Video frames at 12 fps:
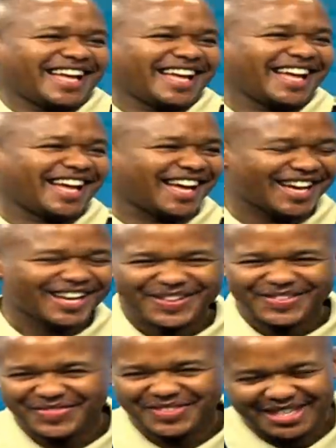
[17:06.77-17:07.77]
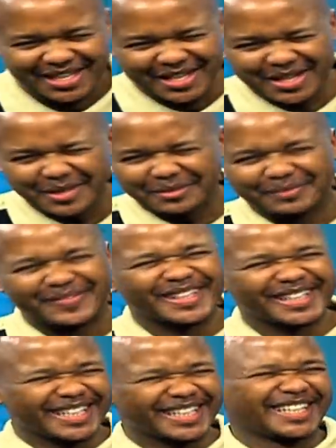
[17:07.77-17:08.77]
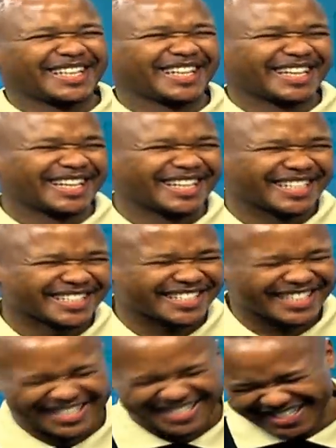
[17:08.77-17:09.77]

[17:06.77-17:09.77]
like ile from ground. Second